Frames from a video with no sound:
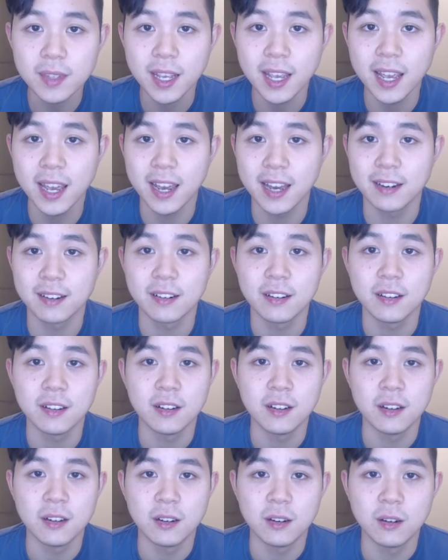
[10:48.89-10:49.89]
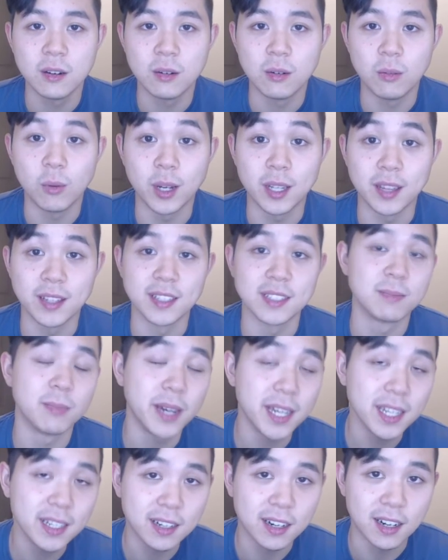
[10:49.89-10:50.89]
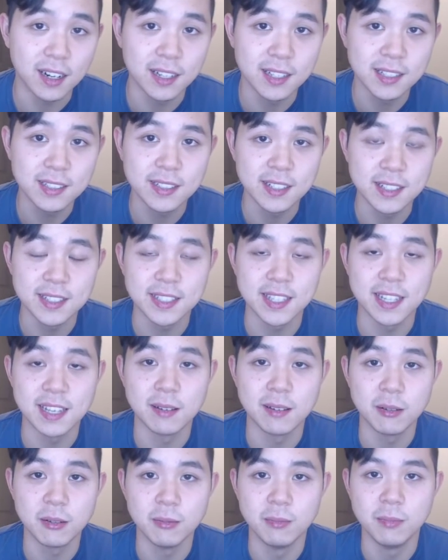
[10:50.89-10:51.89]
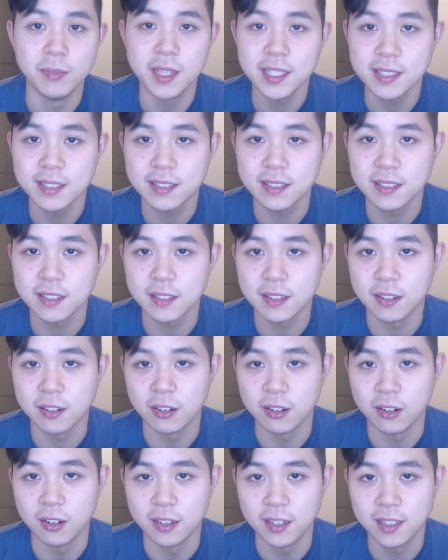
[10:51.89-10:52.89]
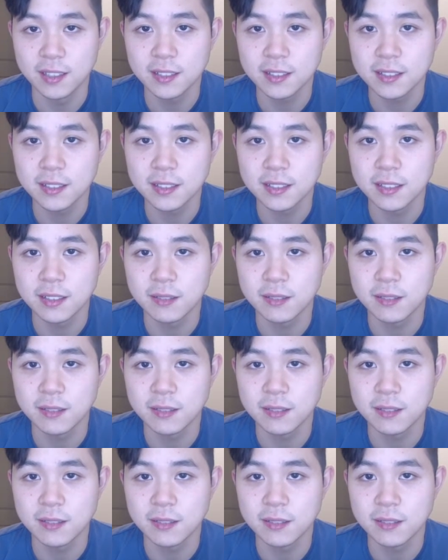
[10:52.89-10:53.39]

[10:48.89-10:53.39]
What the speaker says: And what this might cause, since they missed their earnings,